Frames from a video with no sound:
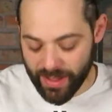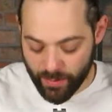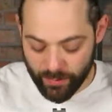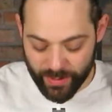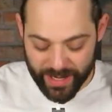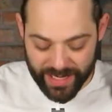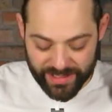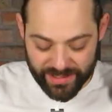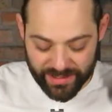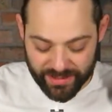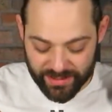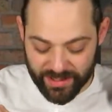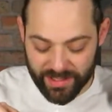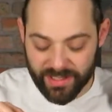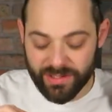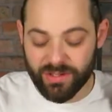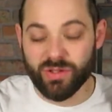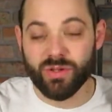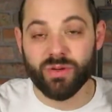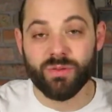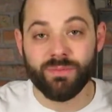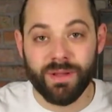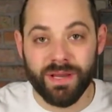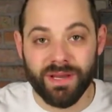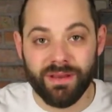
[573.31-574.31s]
with the
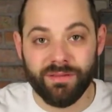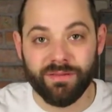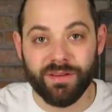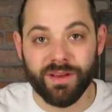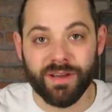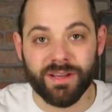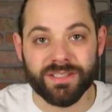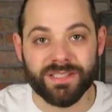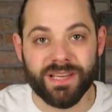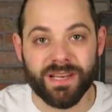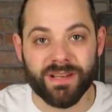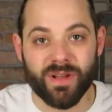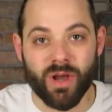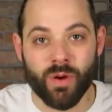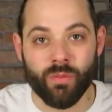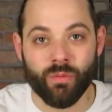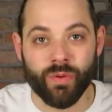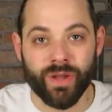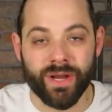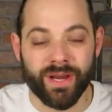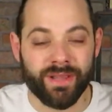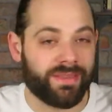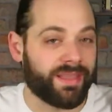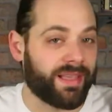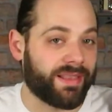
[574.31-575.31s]
2 minifigures that come
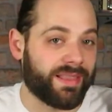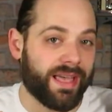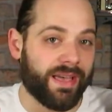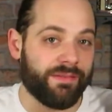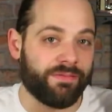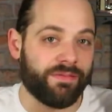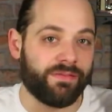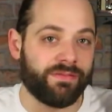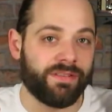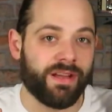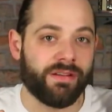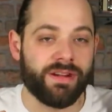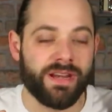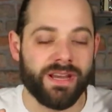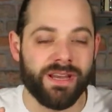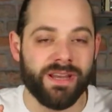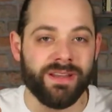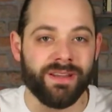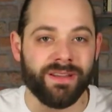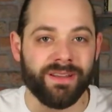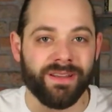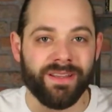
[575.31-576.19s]
with it that have a very